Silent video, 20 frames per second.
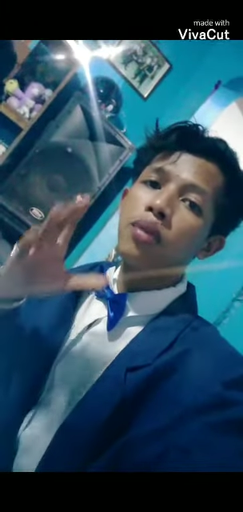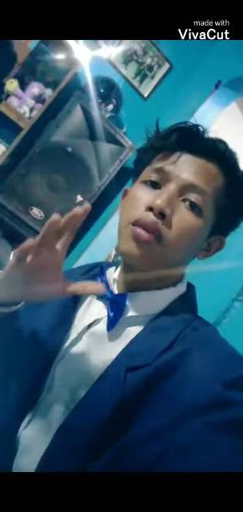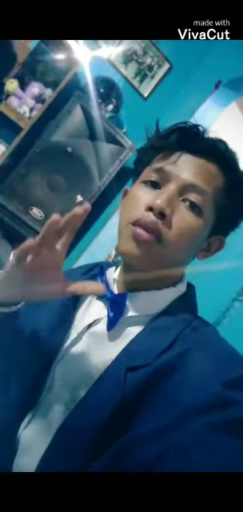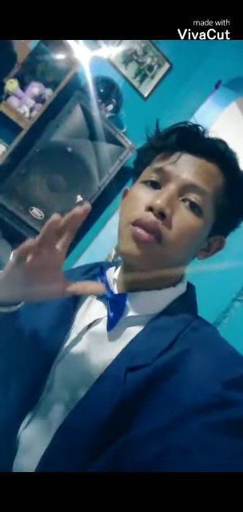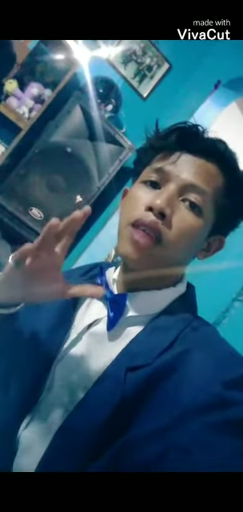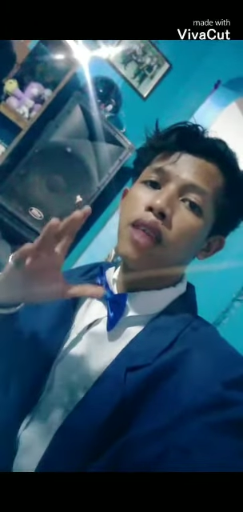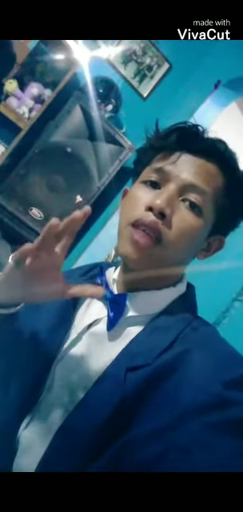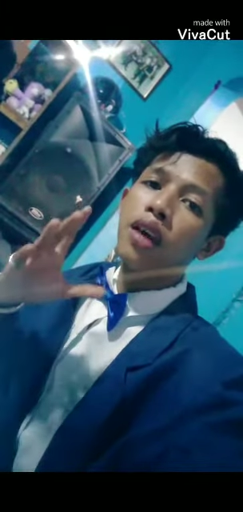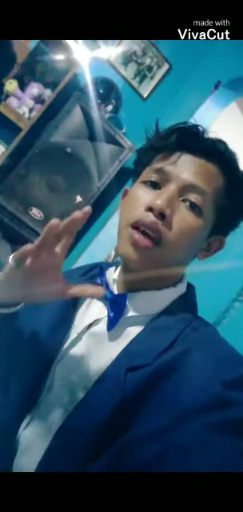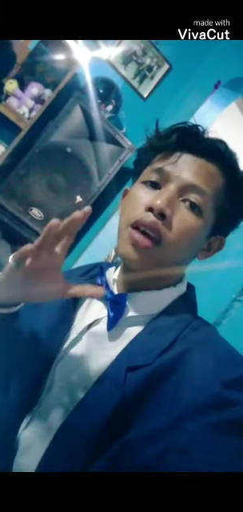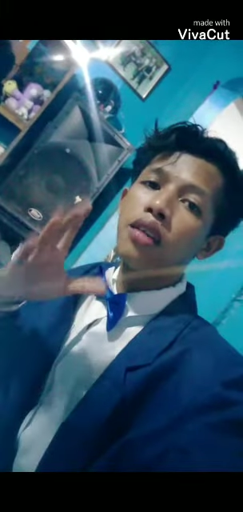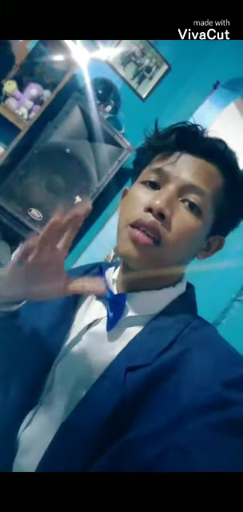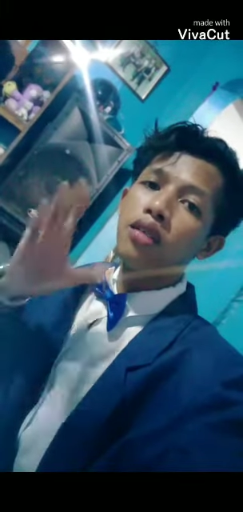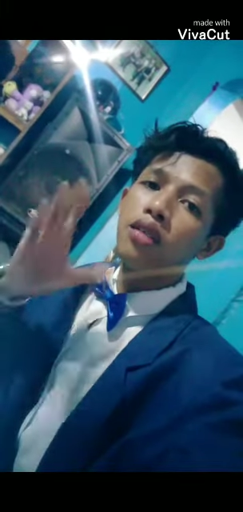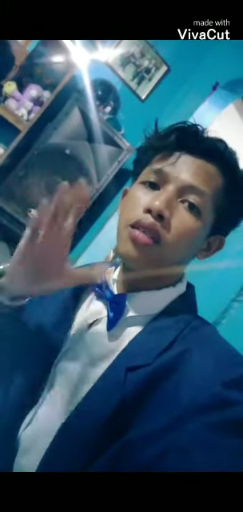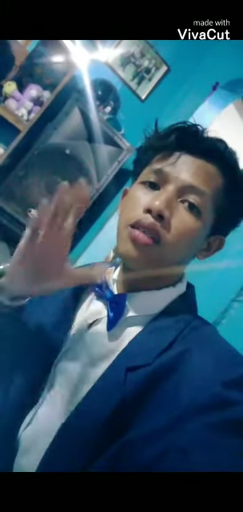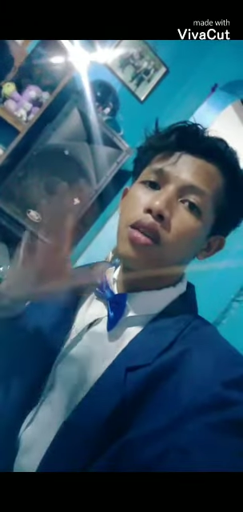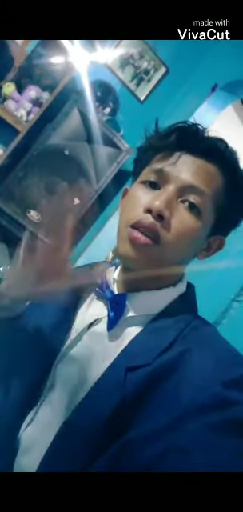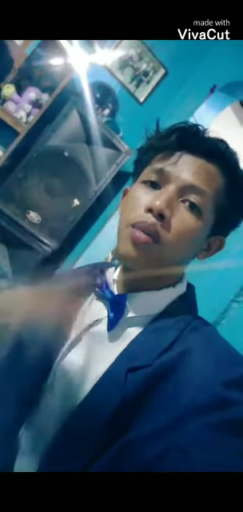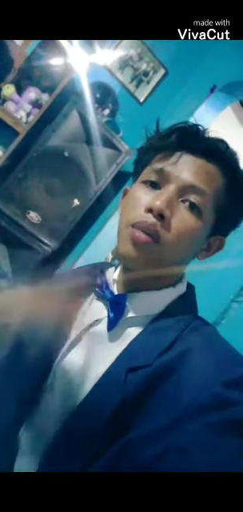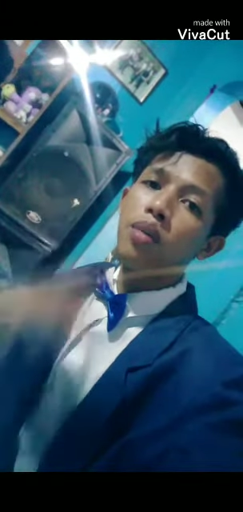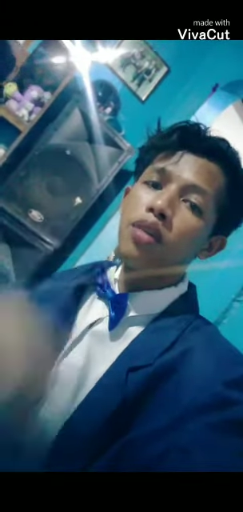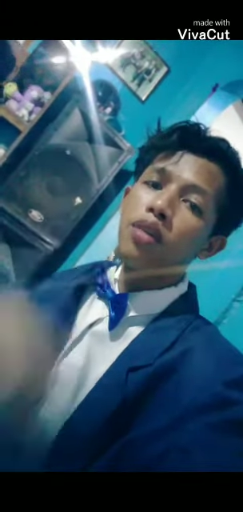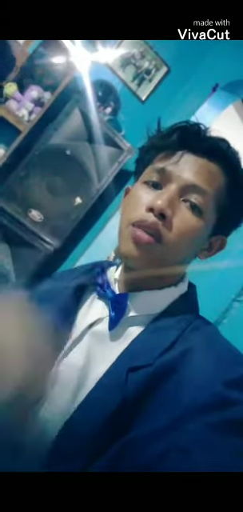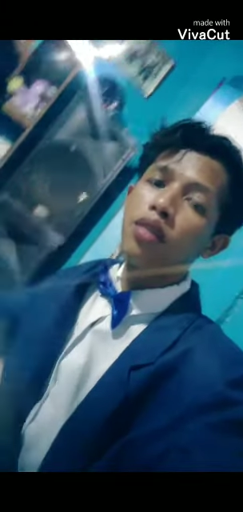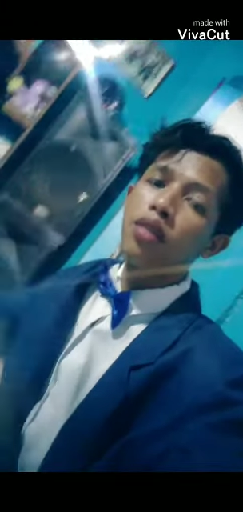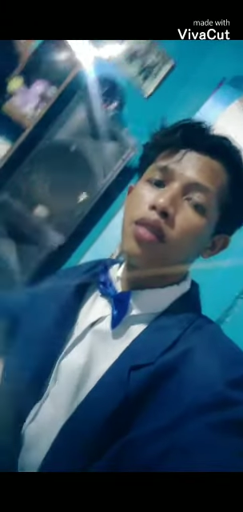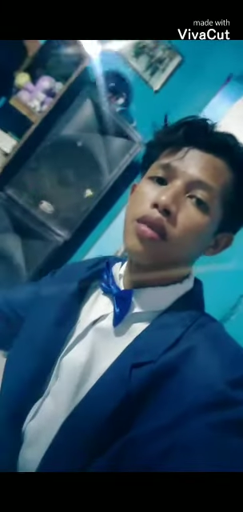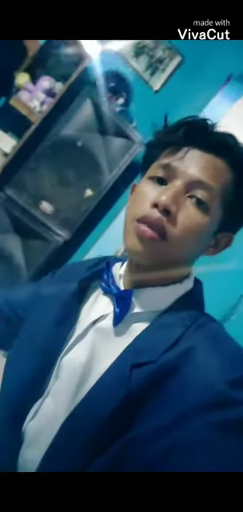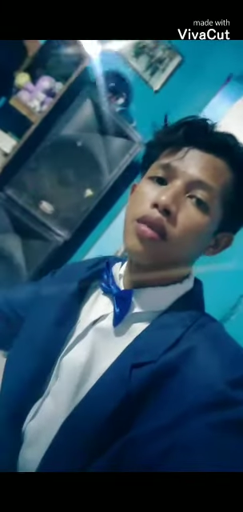Science in
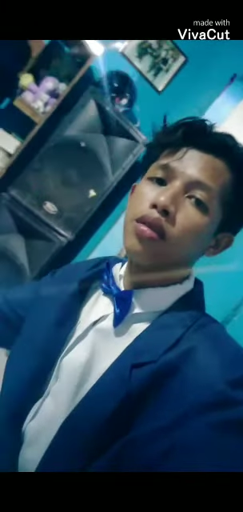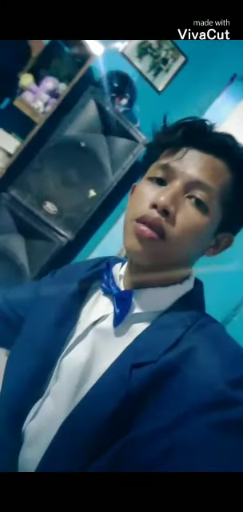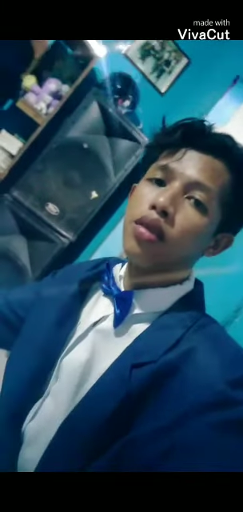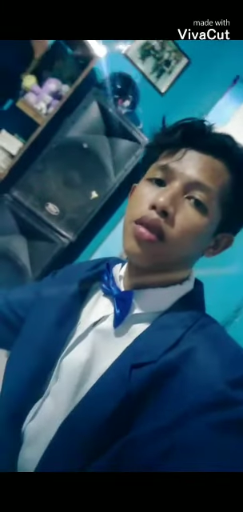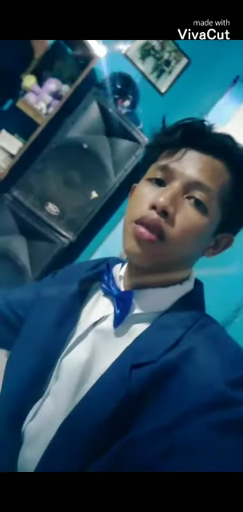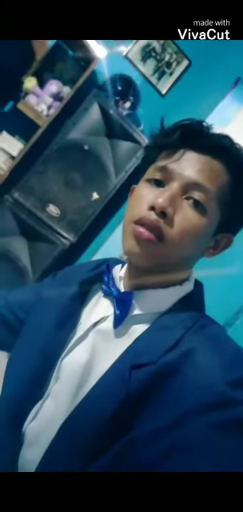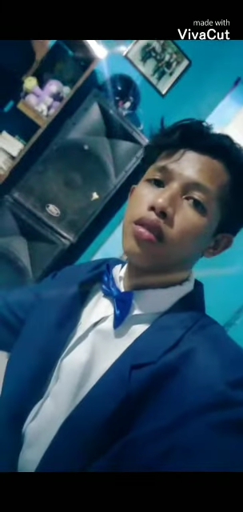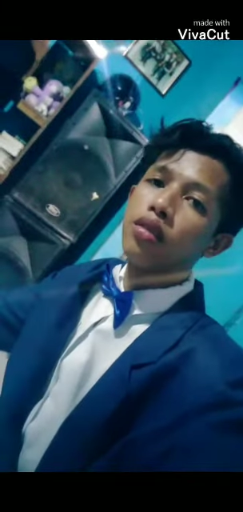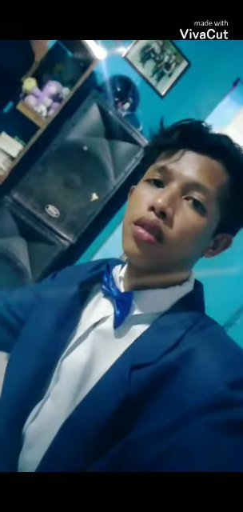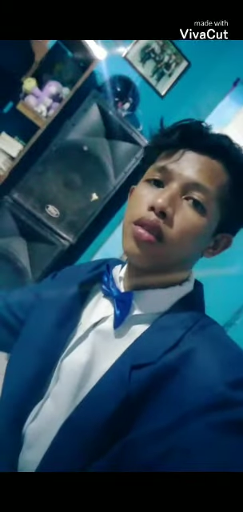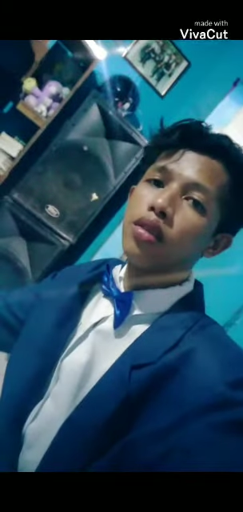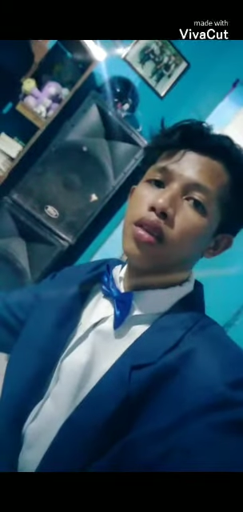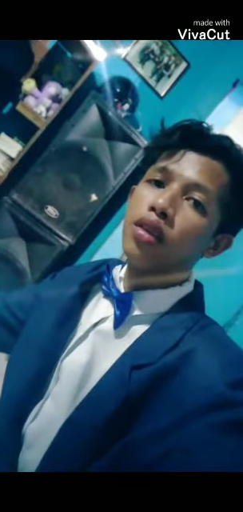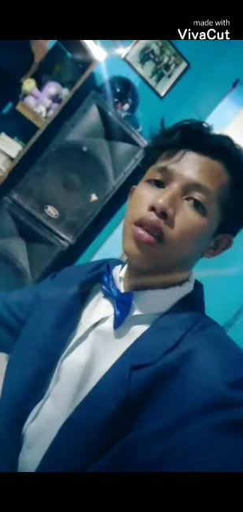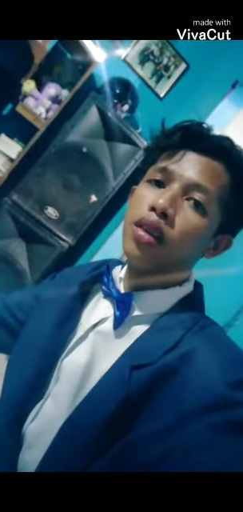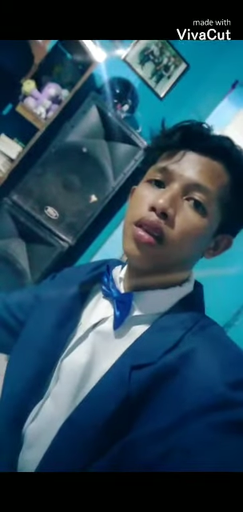Office Administration.